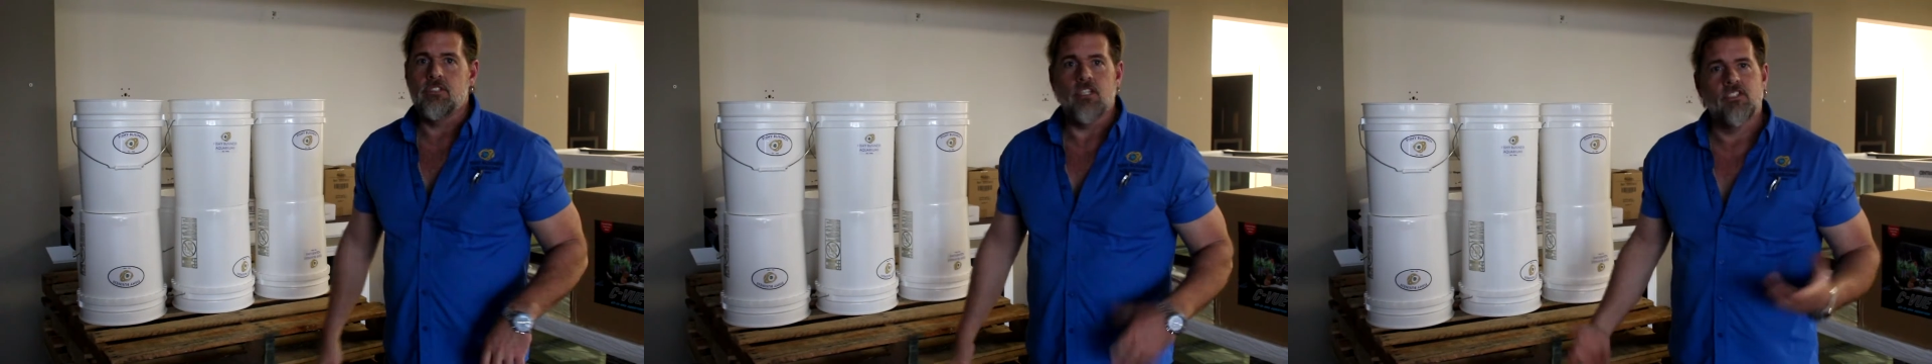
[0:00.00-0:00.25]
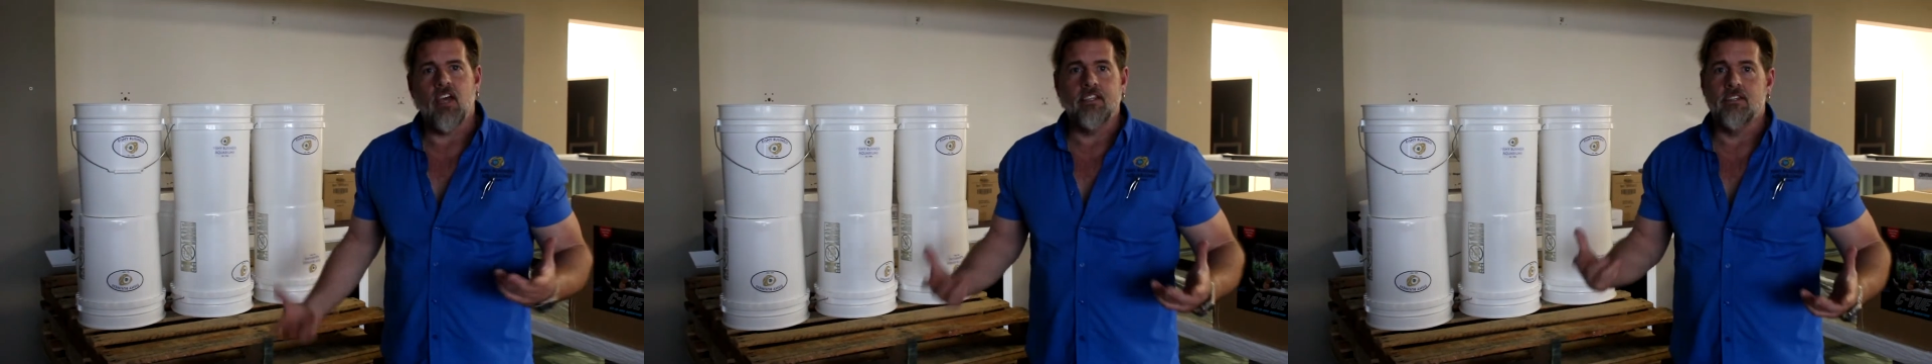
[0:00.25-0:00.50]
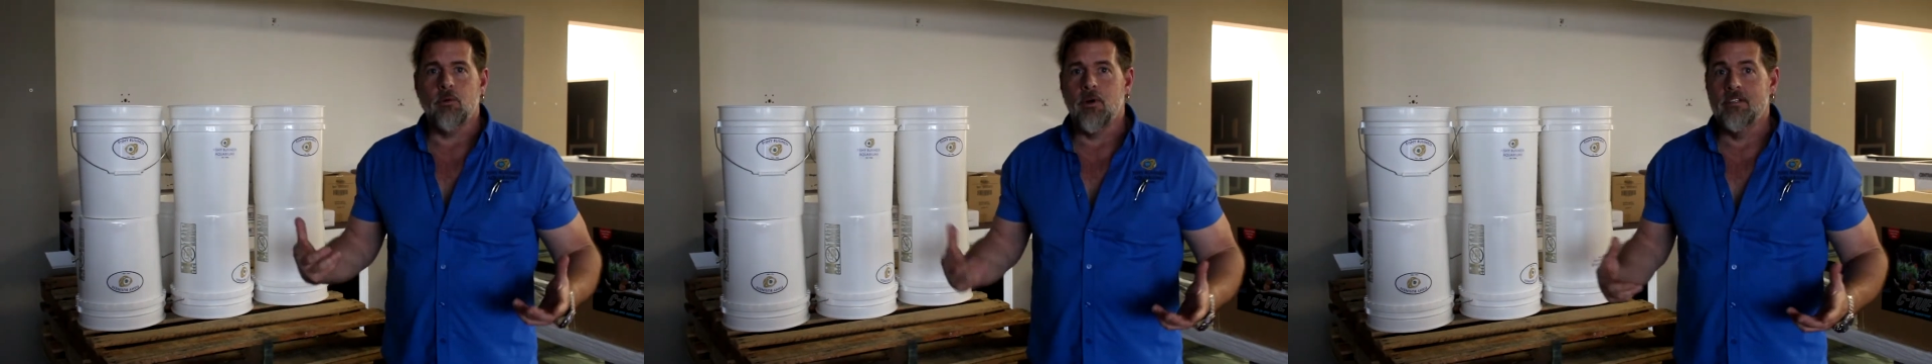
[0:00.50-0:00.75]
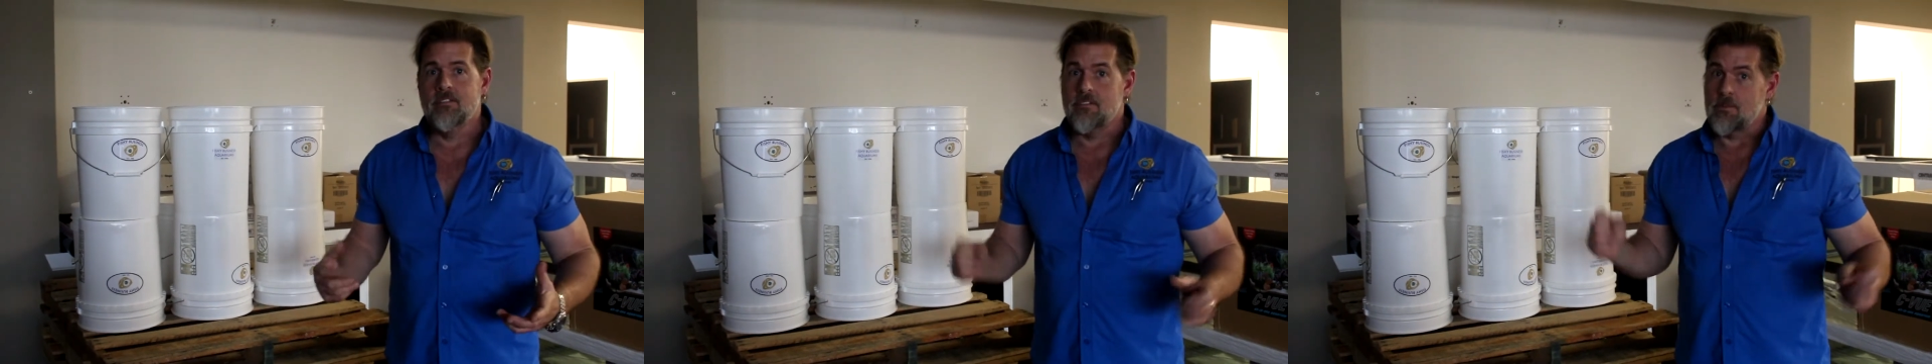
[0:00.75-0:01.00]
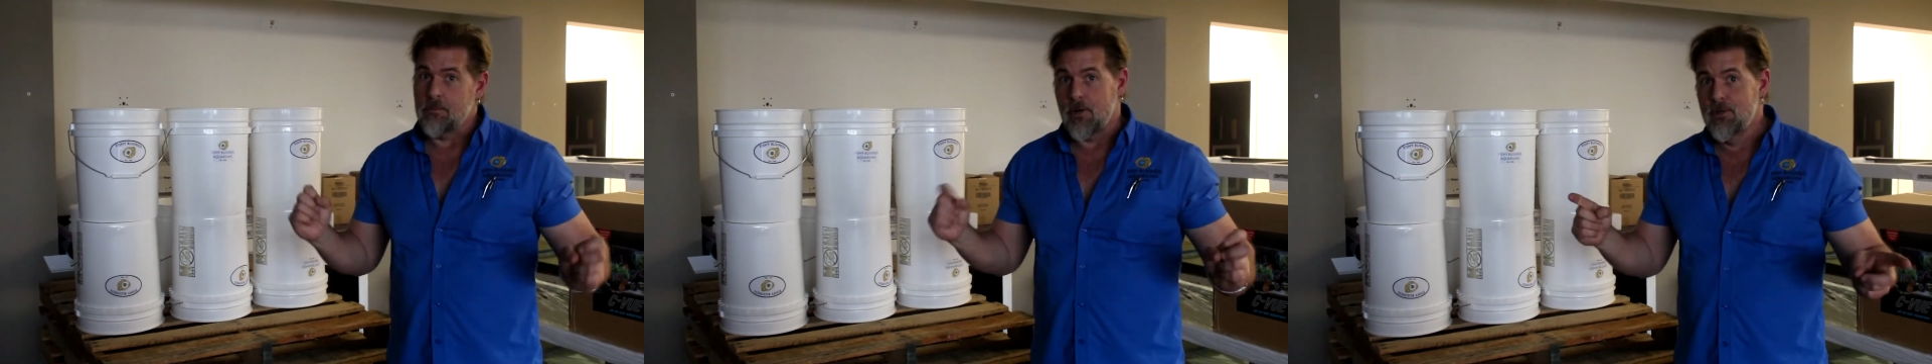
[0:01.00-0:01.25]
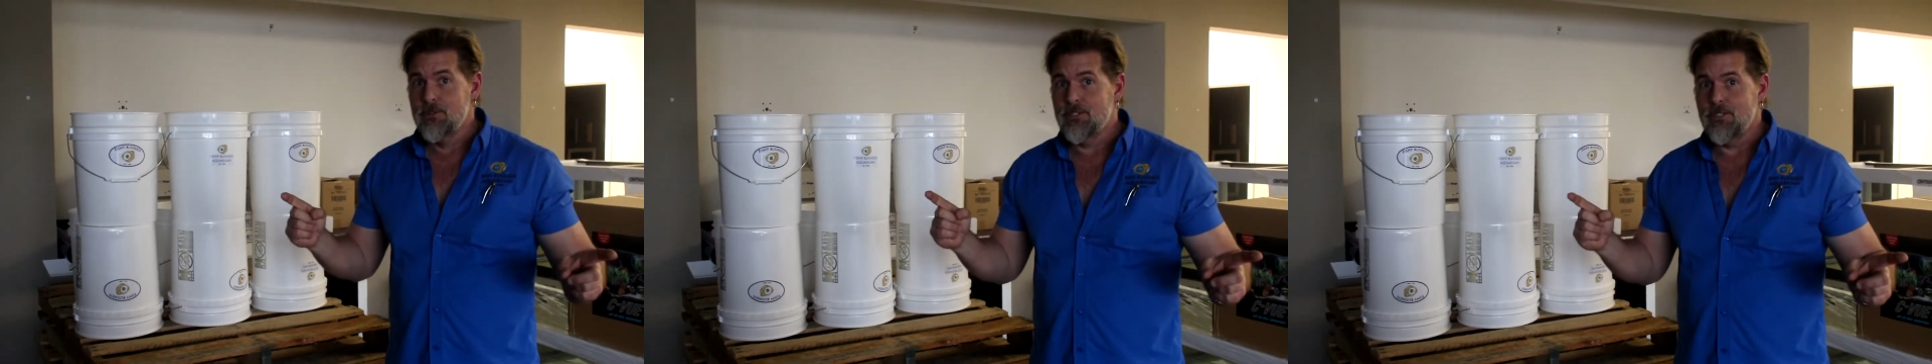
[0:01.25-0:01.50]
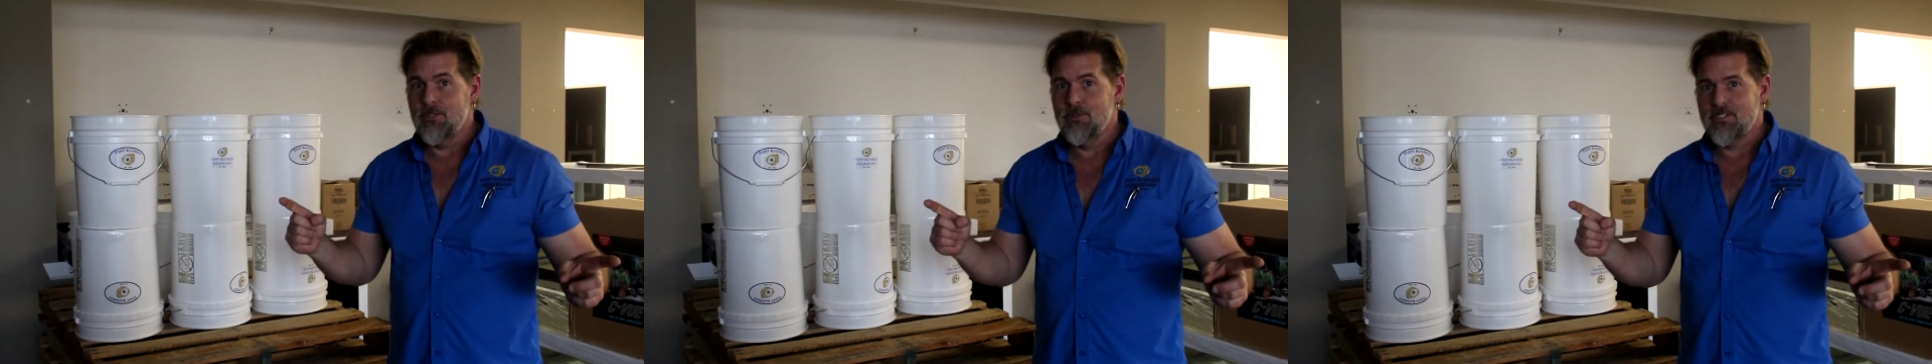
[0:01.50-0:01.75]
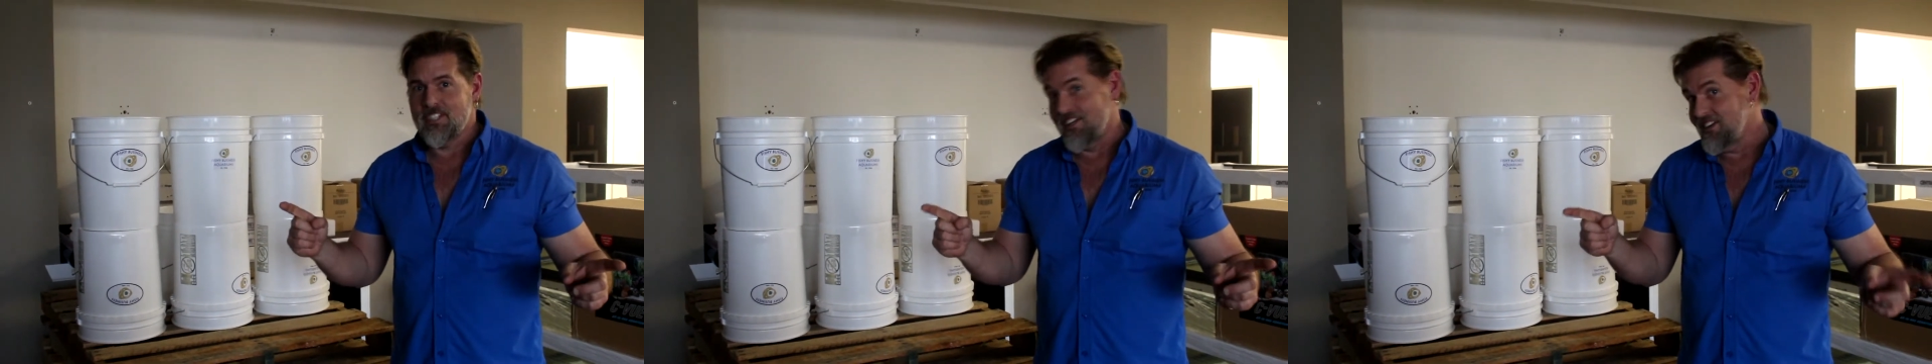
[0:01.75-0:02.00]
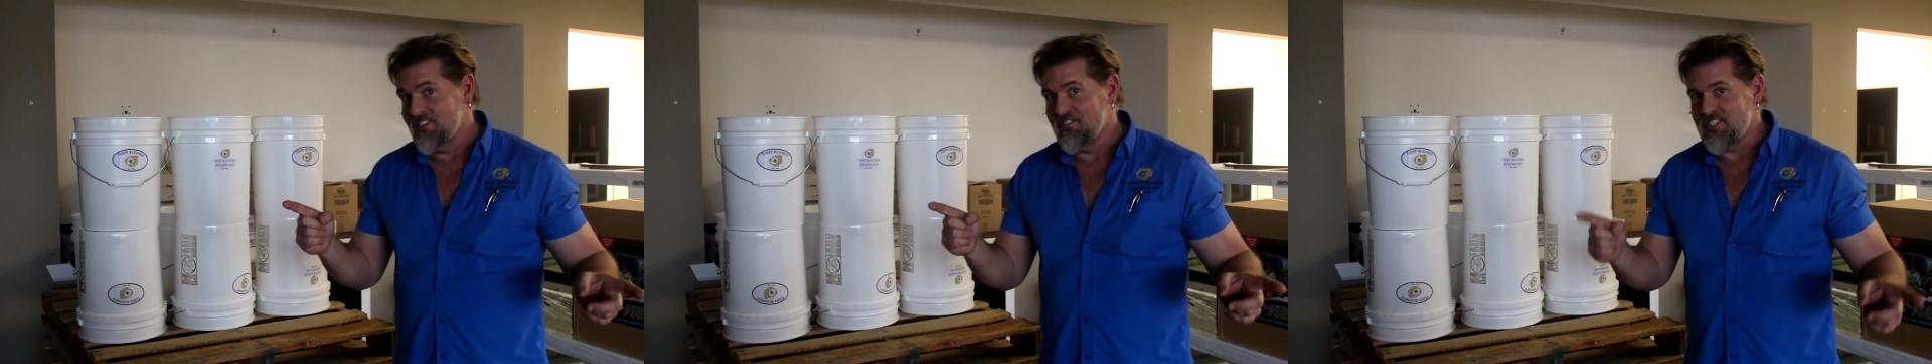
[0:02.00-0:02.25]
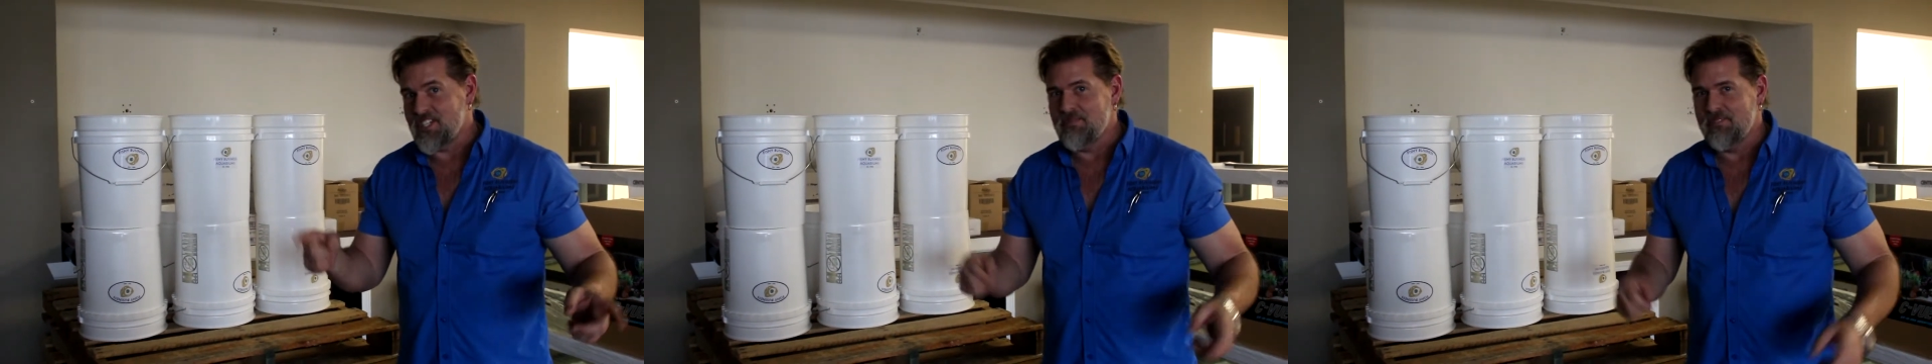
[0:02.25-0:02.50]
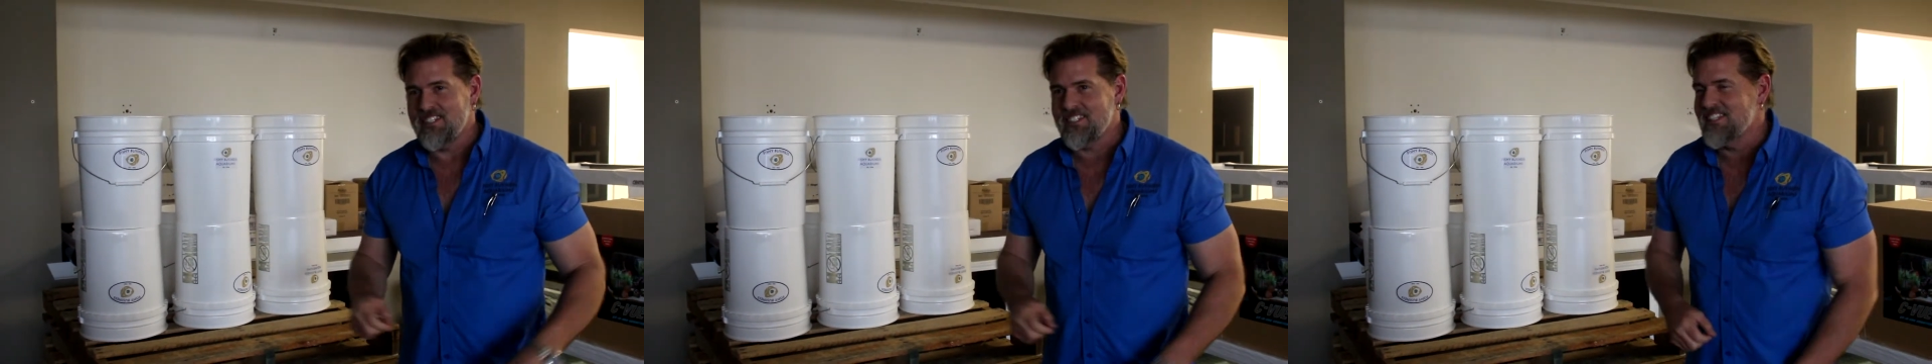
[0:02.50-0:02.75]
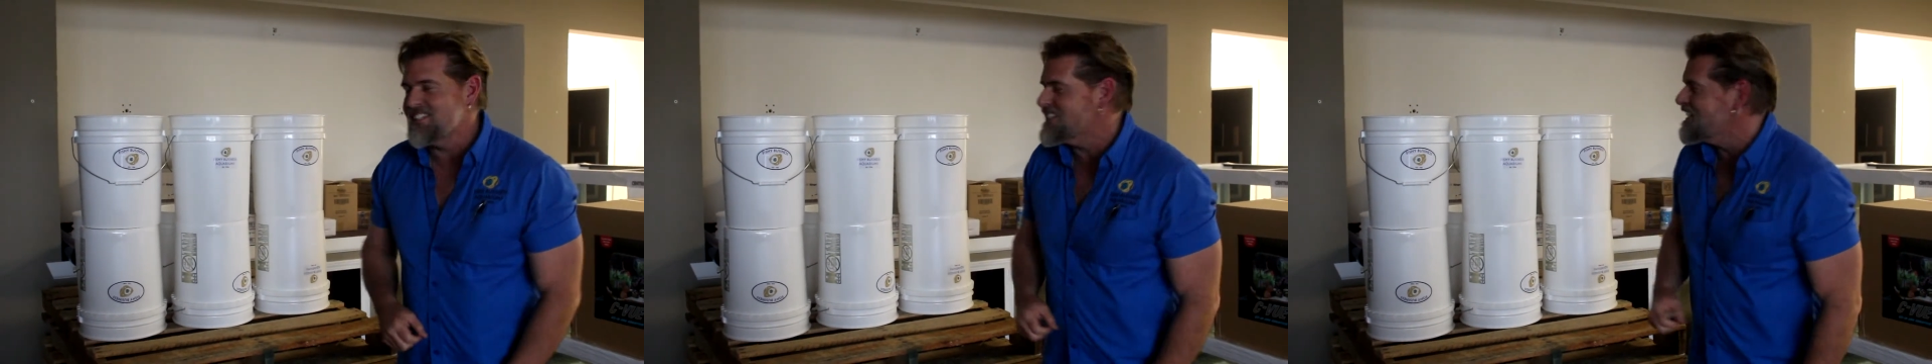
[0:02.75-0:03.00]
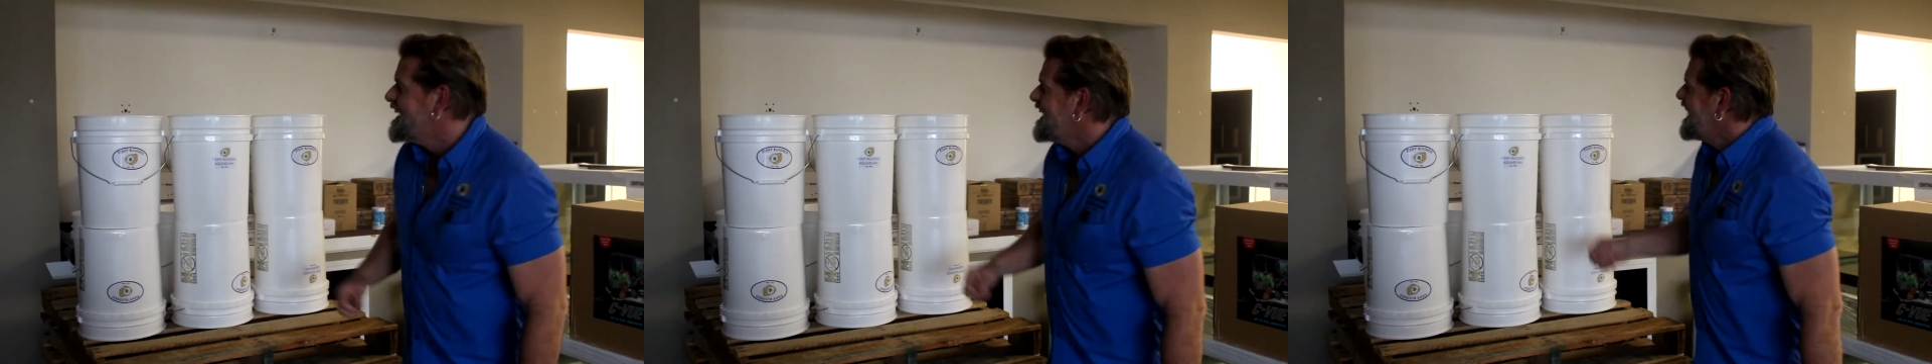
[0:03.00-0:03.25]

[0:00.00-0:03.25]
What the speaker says: just like the ones the pros use here at Fishy Business,